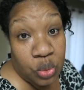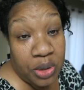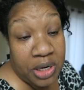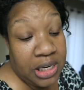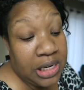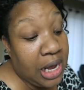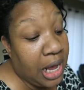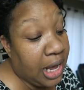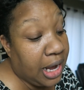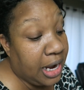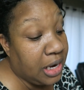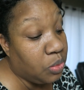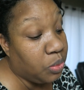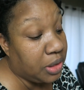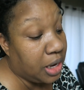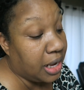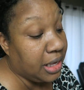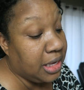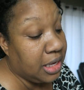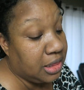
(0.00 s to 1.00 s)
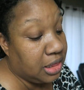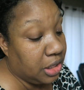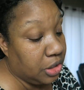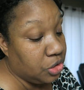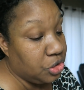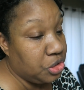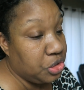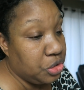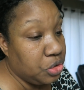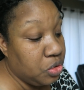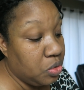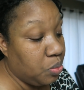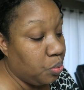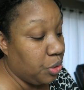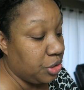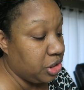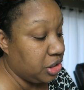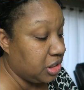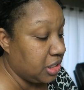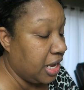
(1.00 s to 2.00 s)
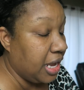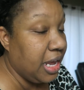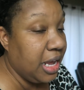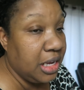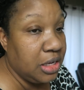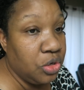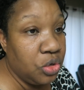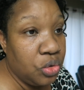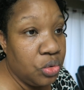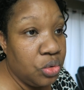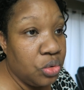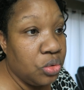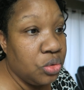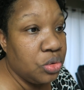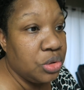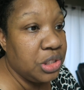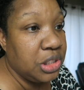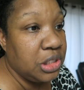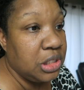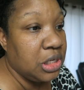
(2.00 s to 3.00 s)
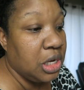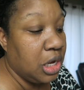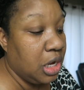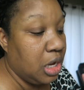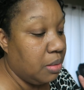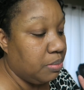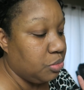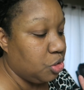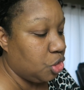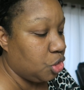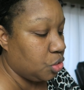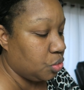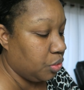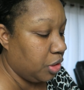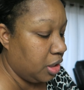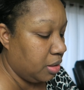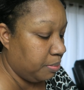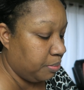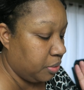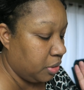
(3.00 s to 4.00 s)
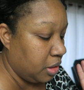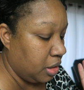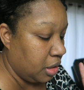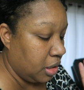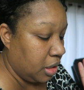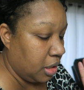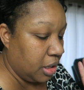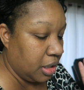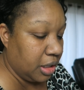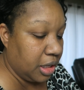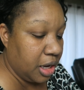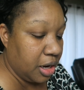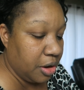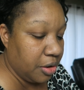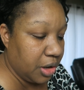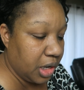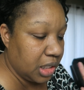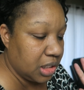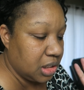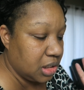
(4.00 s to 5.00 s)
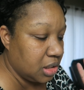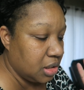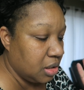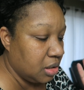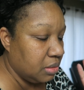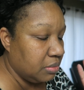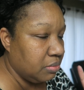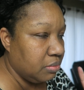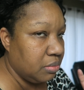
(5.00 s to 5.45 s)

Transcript: 29 when I get their soup, which is egg noodles, shrimp, carrots,